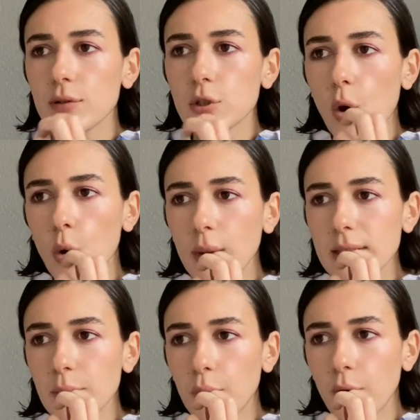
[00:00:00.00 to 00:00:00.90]
is
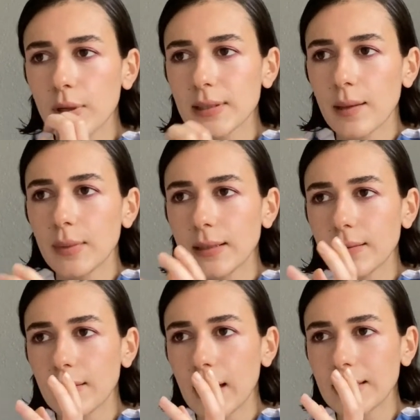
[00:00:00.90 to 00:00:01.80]
always a point. I mean,
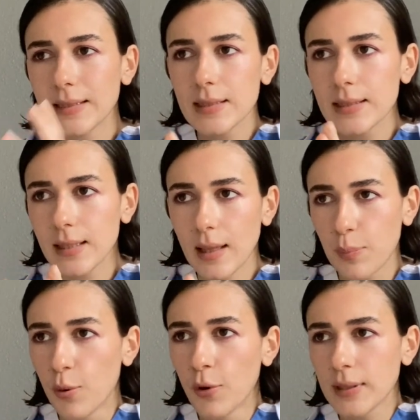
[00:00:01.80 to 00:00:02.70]
I didn't see that
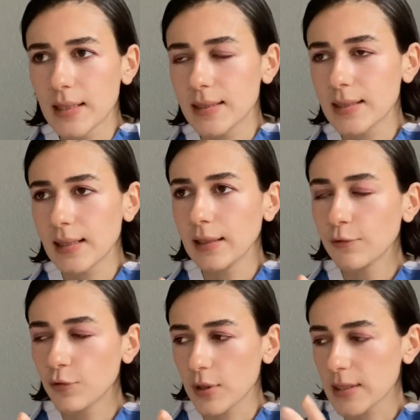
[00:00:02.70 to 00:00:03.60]
point in Celine,
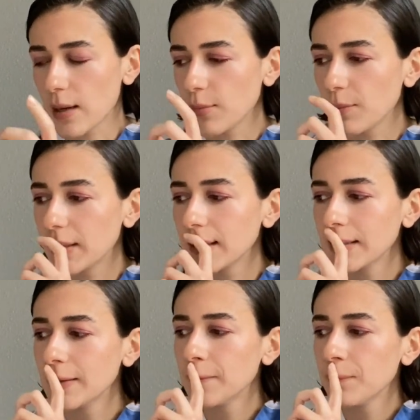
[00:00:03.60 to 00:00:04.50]
for example, but
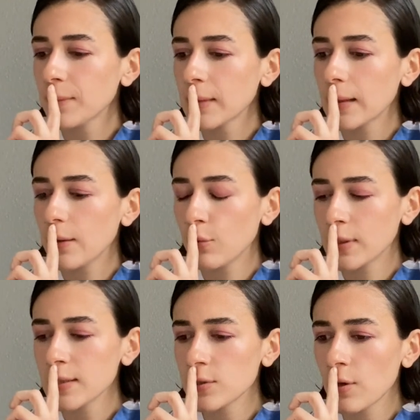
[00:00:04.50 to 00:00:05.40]
when
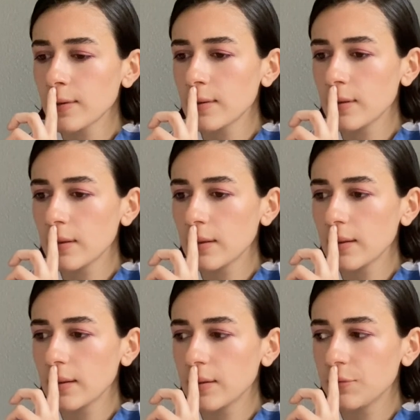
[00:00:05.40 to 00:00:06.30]
I saw the
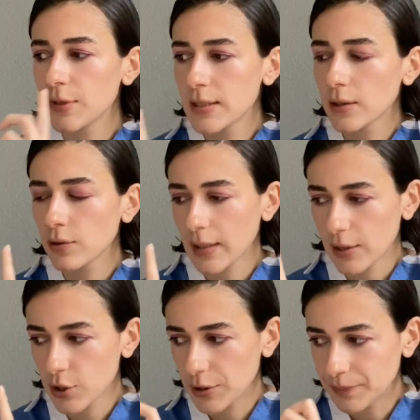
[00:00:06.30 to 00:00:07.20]
recent
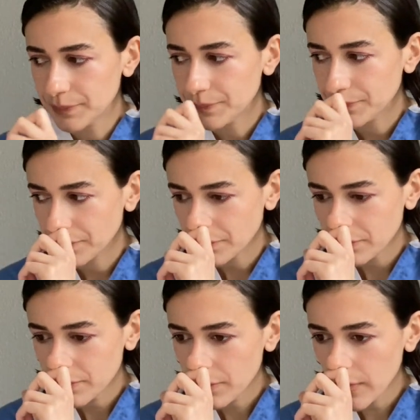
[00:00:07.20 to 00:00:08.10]
collection,
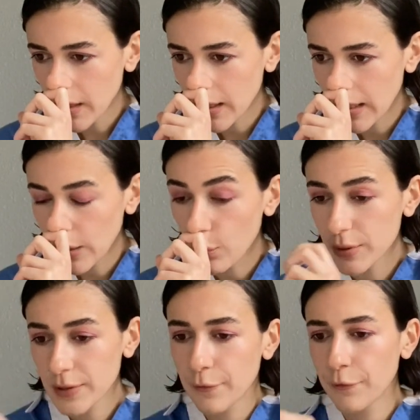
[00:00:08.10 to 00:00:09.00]
it
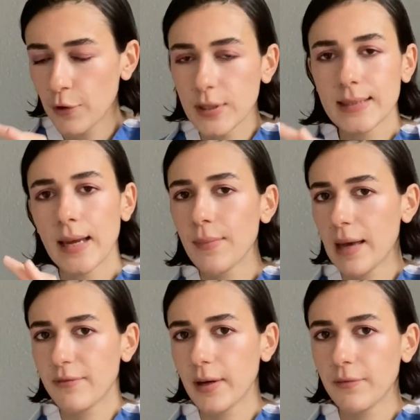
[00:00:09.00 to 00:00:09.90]
was the first time
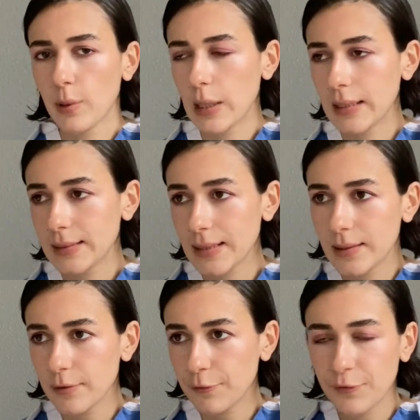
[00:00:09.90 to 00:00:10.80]
ever where I
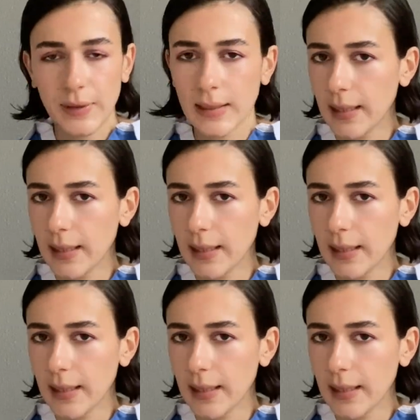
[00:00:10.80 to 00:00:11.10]
didn't feel